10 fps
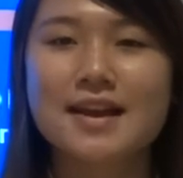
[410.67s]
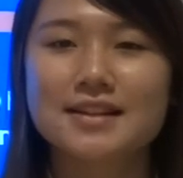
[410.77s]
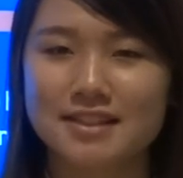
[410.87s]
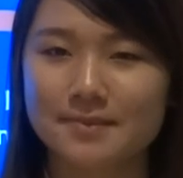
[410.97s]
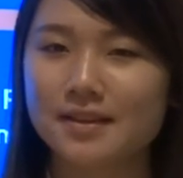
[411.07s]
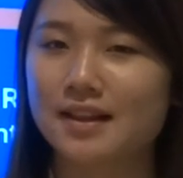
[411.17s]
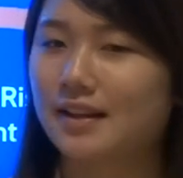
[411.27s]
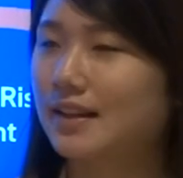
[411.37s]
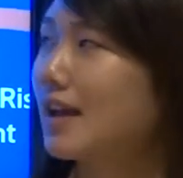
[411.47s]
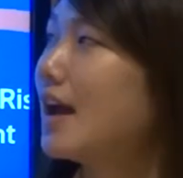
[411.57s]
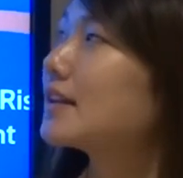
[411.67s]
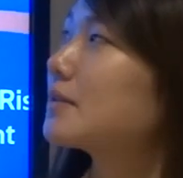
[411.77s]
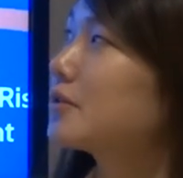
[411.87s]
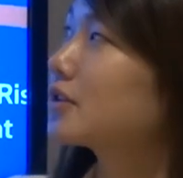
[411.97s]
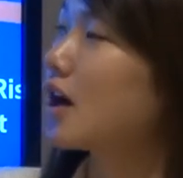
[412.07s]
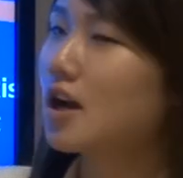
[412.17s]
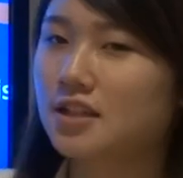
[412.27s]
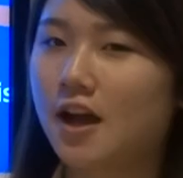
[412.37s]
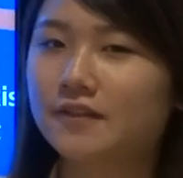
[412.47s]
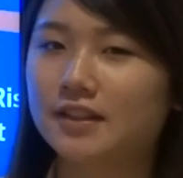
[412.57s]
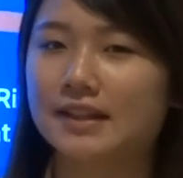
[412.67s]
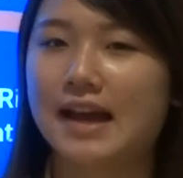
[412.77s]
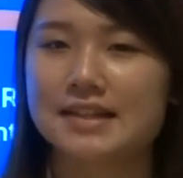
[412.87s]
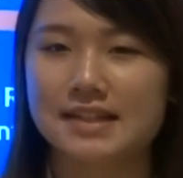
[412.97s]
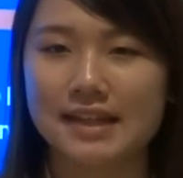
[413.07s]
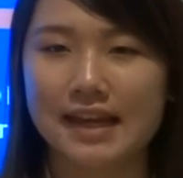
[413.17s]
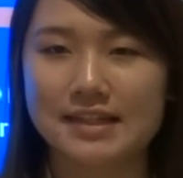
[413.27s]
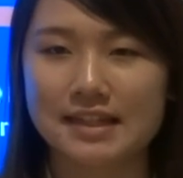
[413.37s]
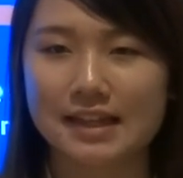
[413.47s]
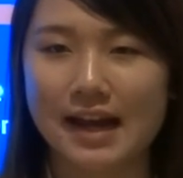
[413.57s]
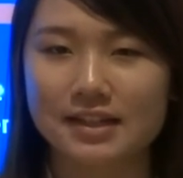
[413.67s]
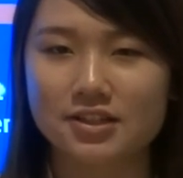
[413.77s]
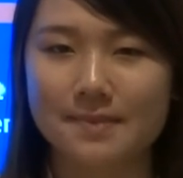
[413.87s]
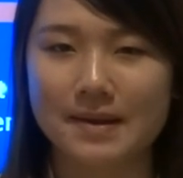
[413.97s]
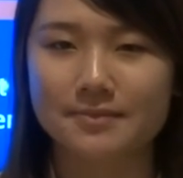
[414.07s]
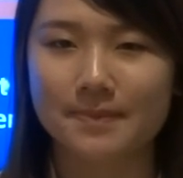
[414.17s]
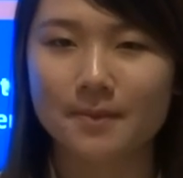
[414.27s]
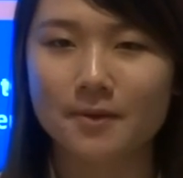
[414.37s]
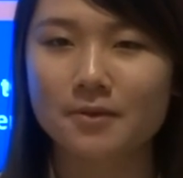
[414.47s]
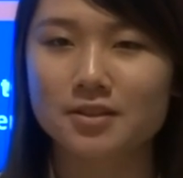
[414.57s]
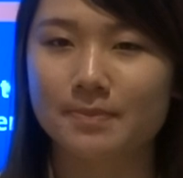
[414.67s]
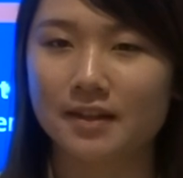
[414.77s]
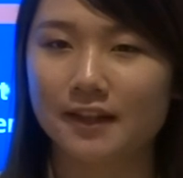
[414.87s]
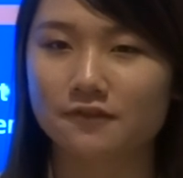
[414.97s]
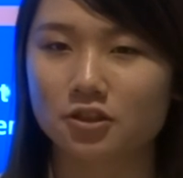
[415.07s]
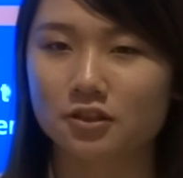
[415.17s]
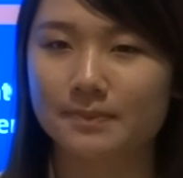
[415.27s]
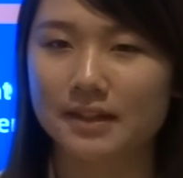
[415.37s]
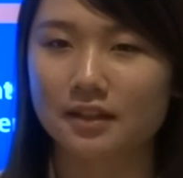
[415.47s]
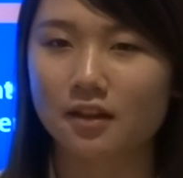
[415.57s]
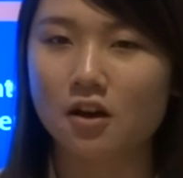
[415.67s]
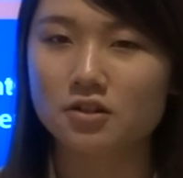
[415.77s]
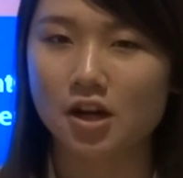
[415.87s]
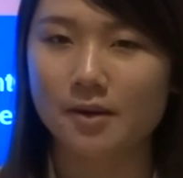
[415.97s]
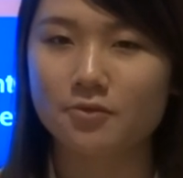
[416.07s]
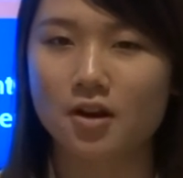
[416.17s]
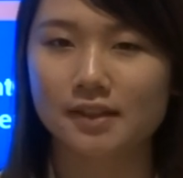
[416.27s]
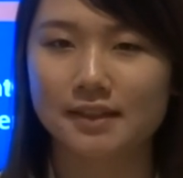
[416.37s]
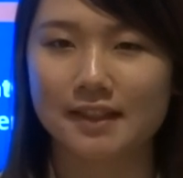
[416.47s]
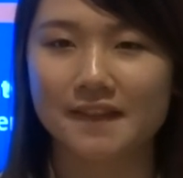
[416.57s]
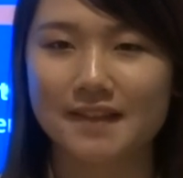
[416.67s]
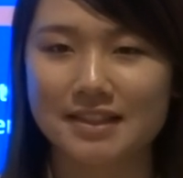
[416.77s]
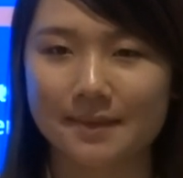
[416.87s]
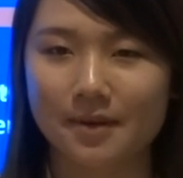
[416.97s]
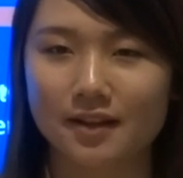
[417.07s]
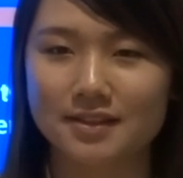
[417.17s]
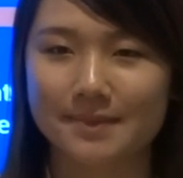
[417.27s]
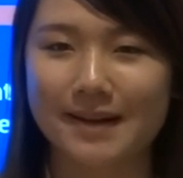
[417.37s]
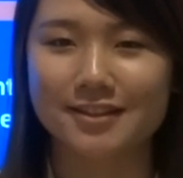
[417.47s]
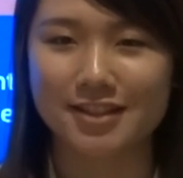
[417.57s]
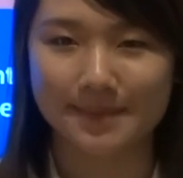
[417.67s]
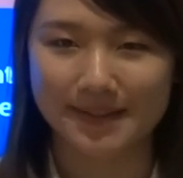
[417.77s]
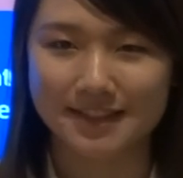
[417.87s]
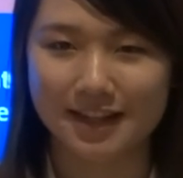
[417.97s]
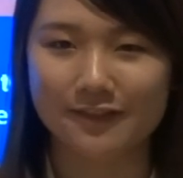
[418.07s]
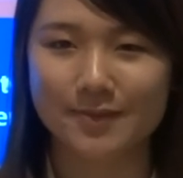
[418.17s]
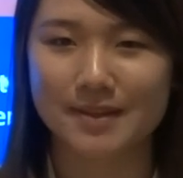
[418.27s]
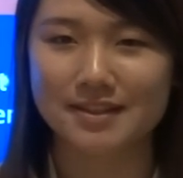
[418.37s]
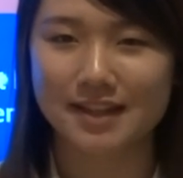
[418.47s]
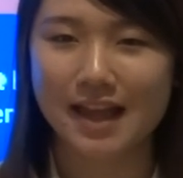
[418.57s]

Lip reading: Similarly, the root cause of the 1989 Japan bubble was believed to be the long-term quantitative easing policy by the Japanese government.